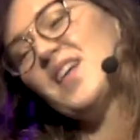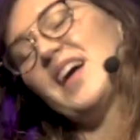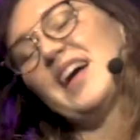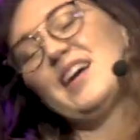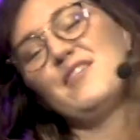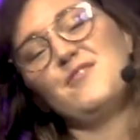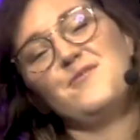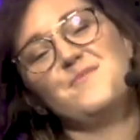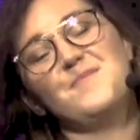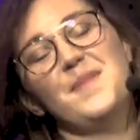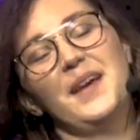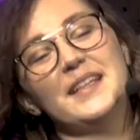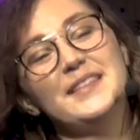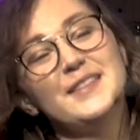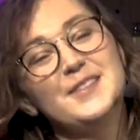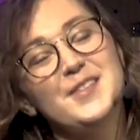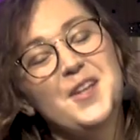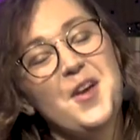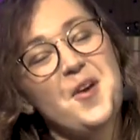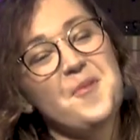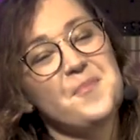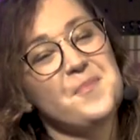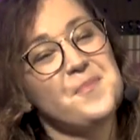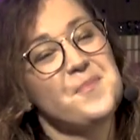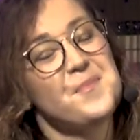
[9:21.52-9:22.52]
I've messed
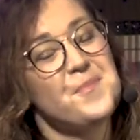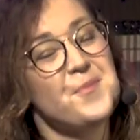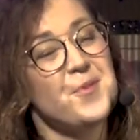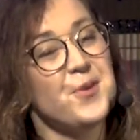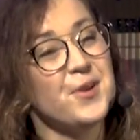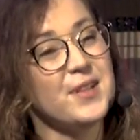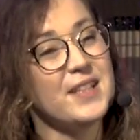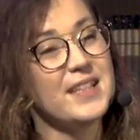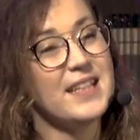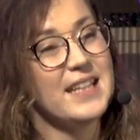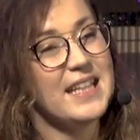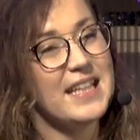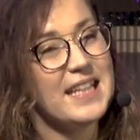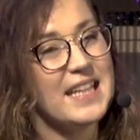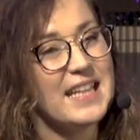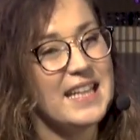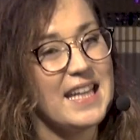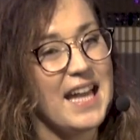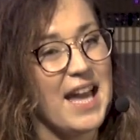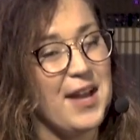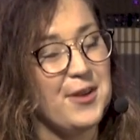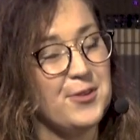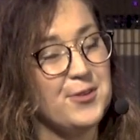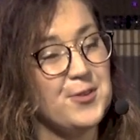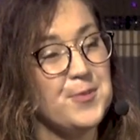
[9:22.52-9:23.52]
up more than I can
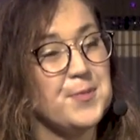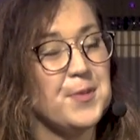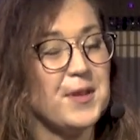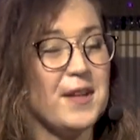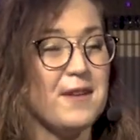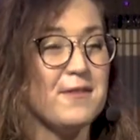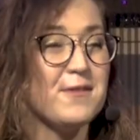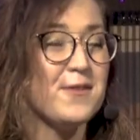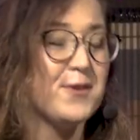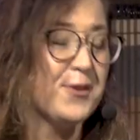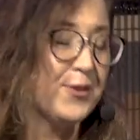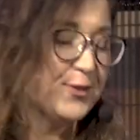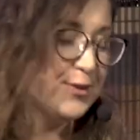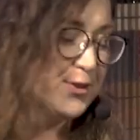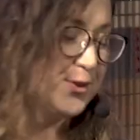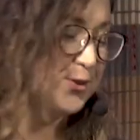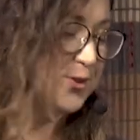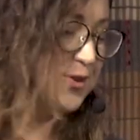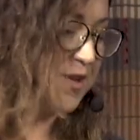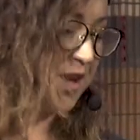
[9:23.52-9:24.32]
count, but I've also